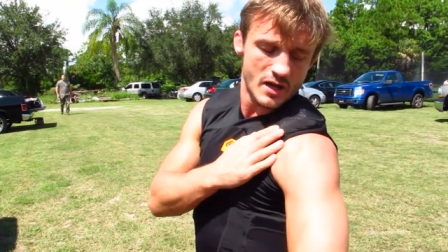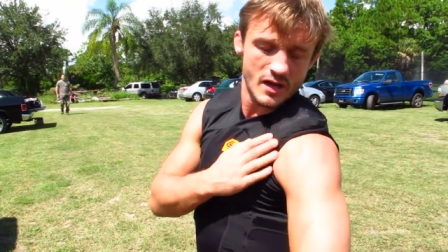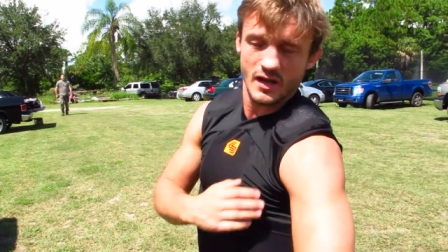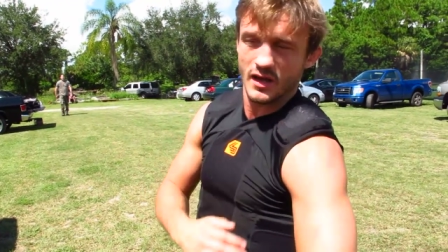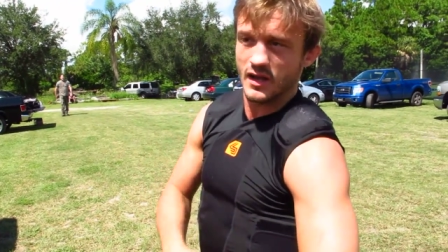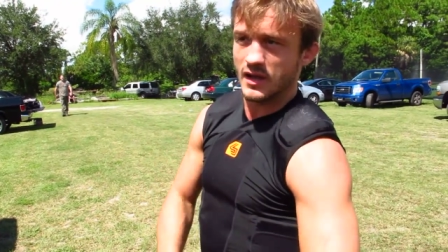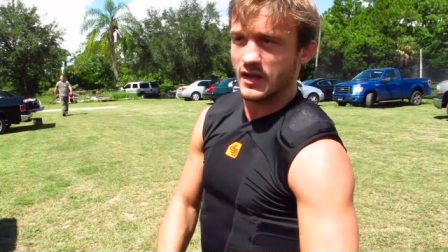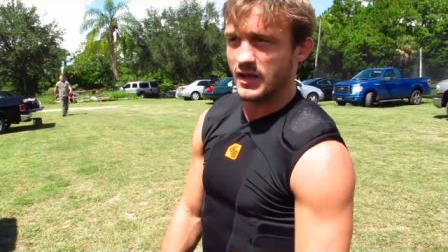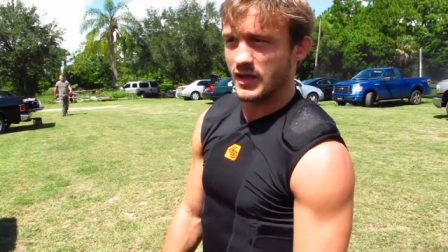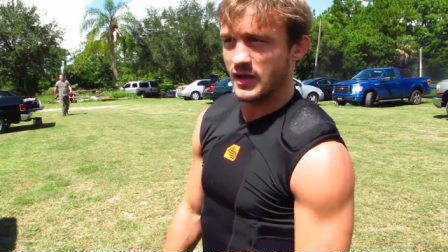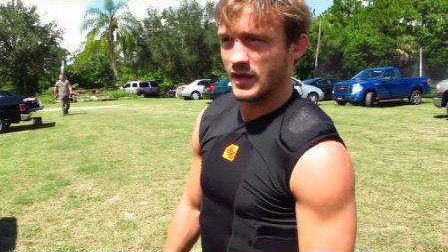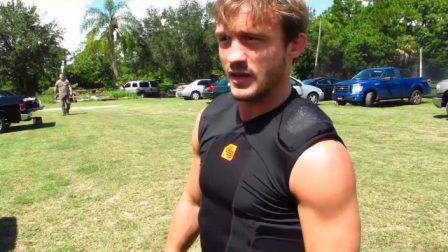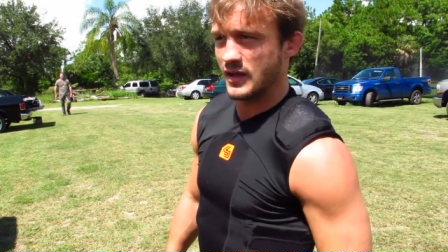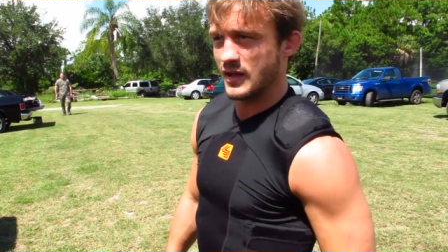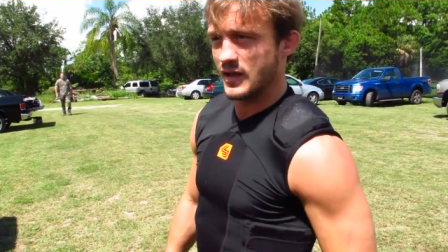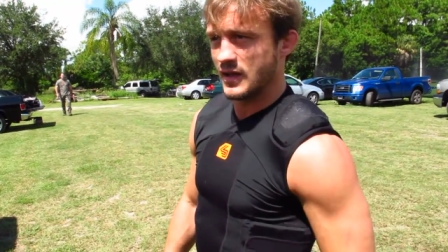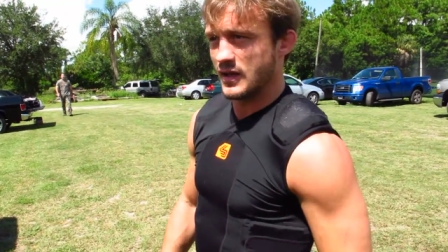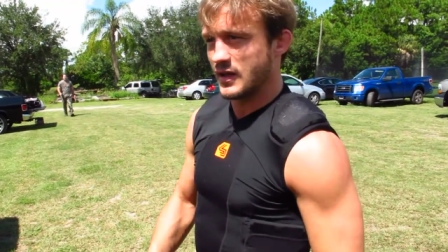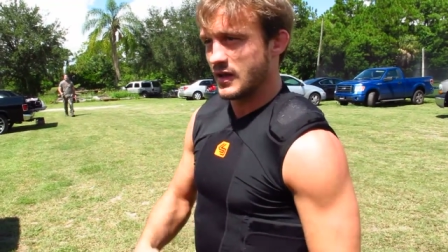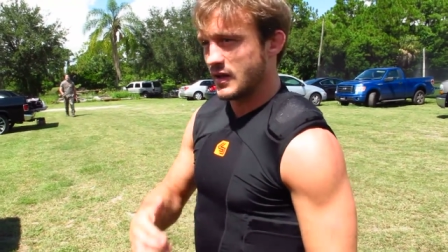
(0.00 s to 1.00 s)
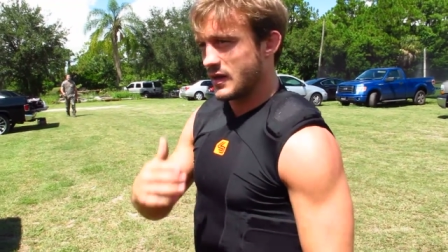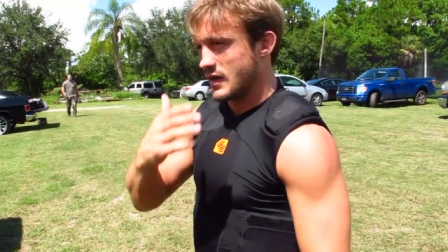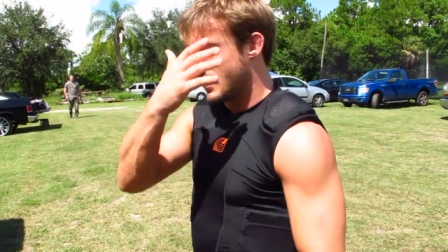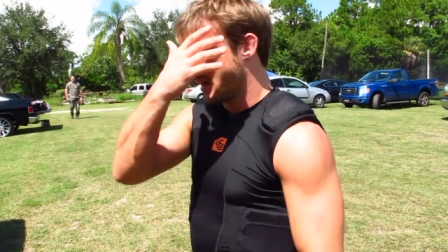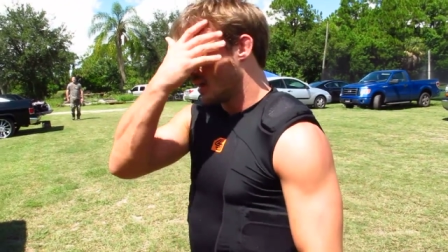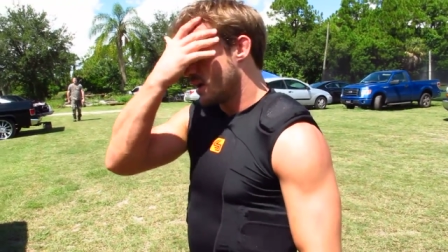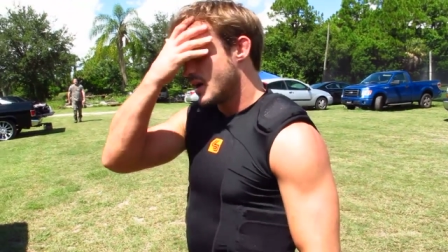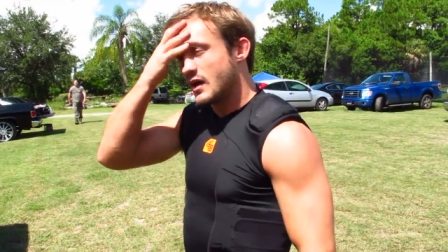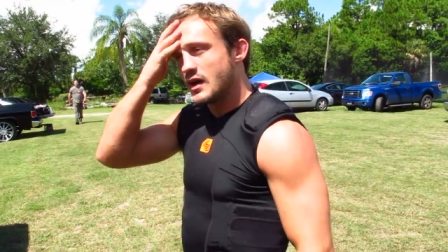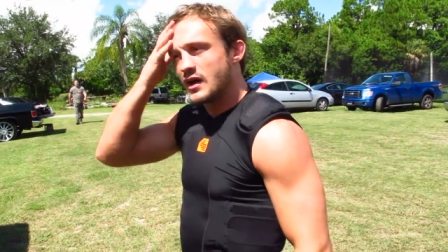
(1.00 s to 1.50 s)
you gonna wear that out to the
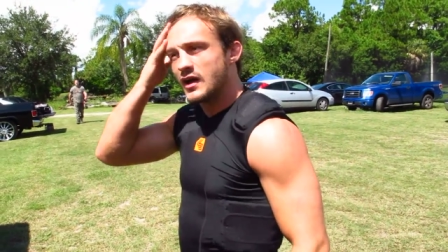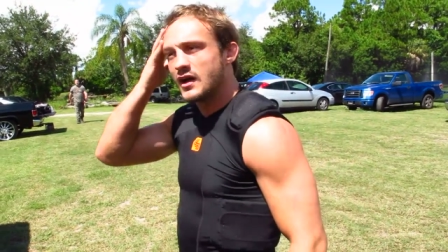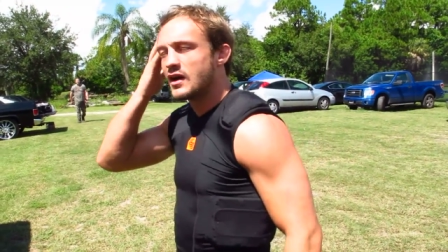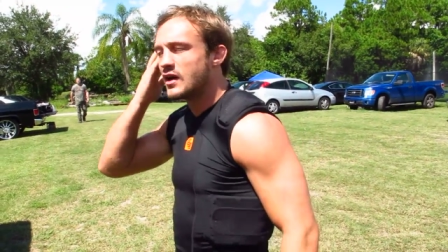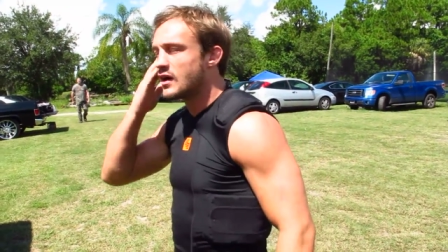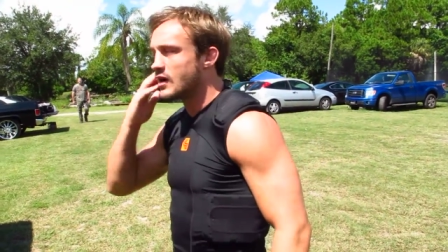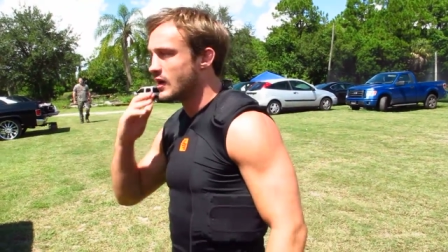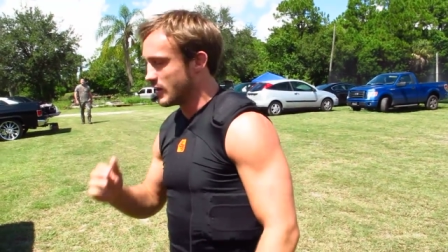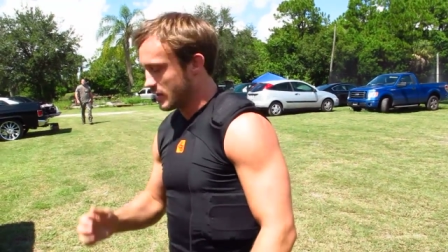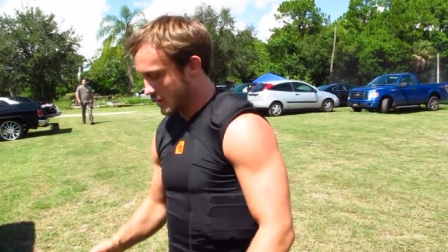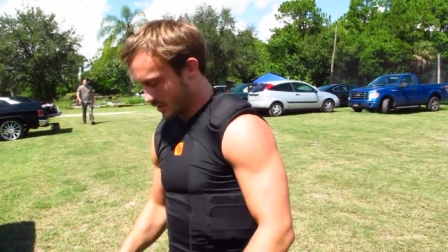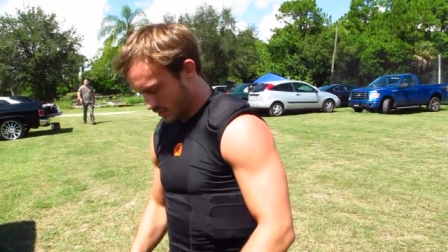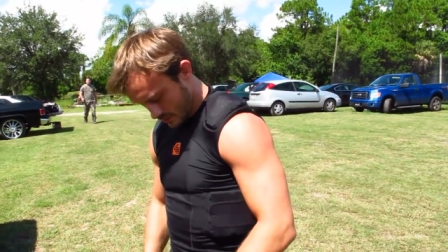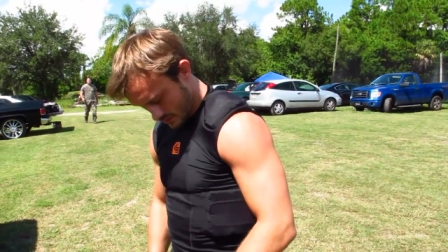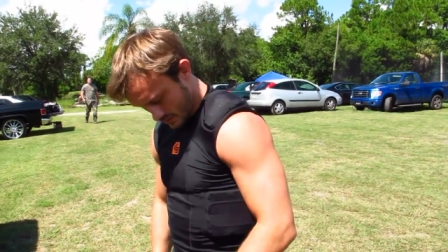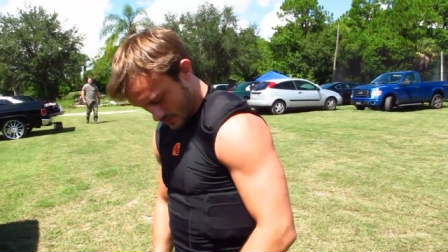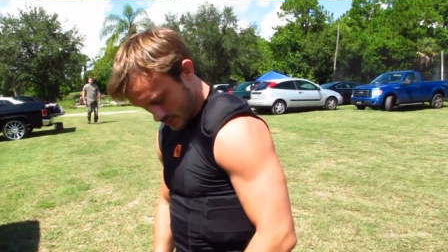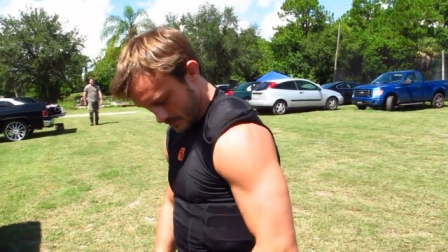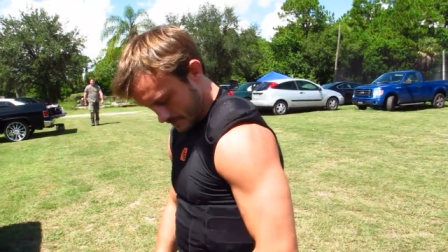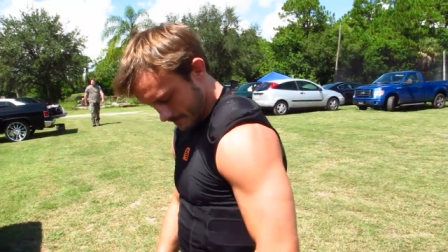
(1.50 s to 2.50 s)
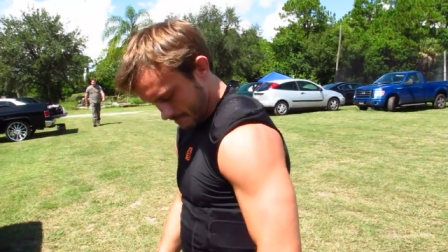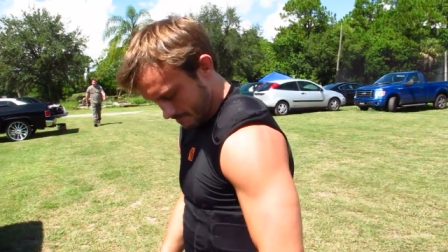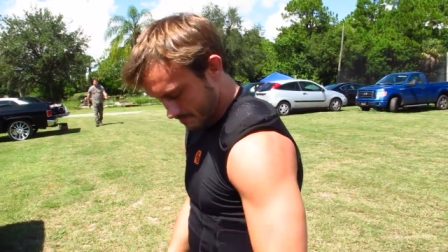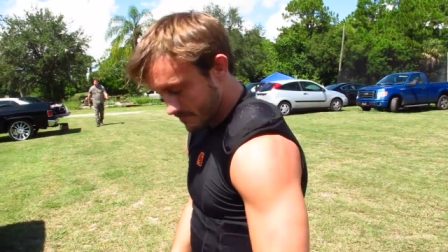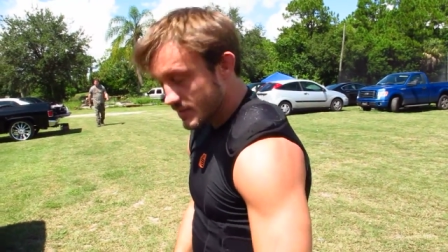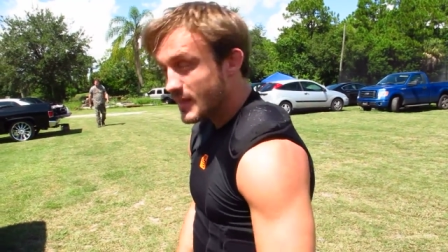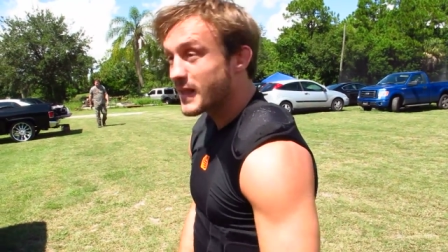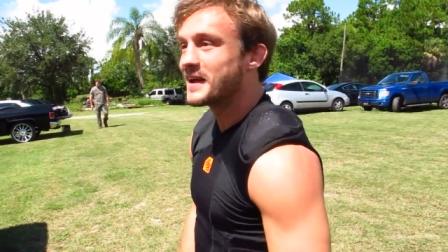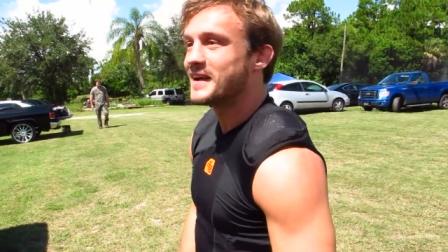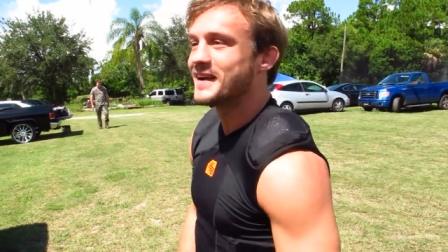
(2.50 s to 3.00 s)
clubs? You can see
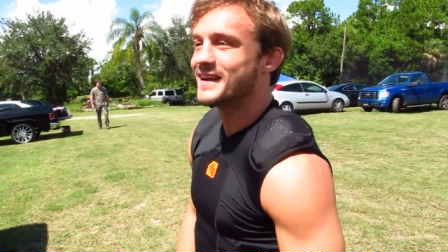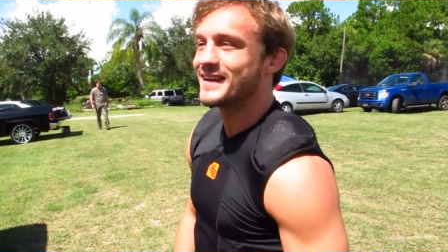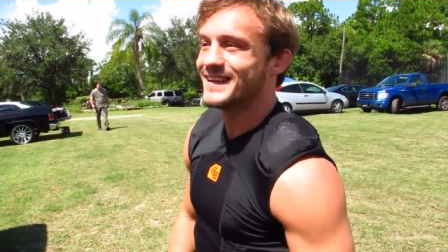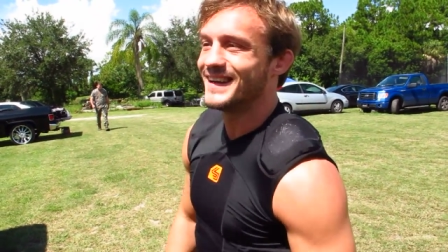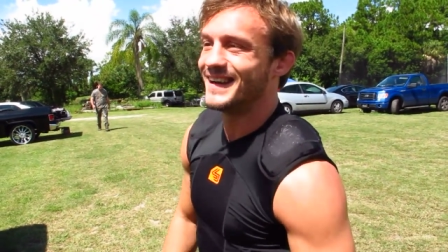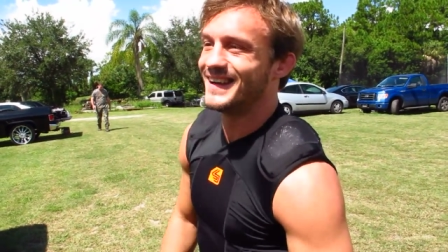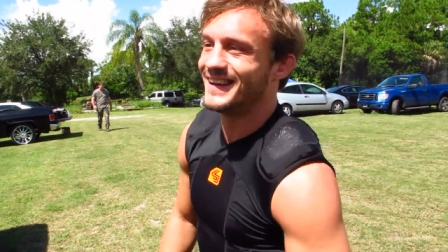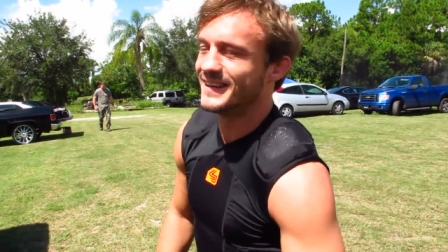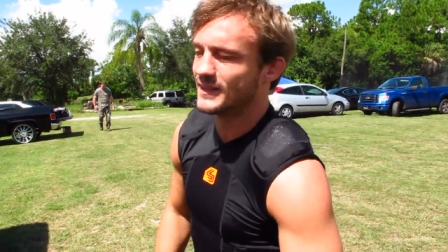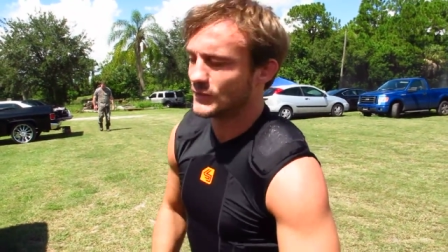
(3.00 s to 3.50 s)
him out dancing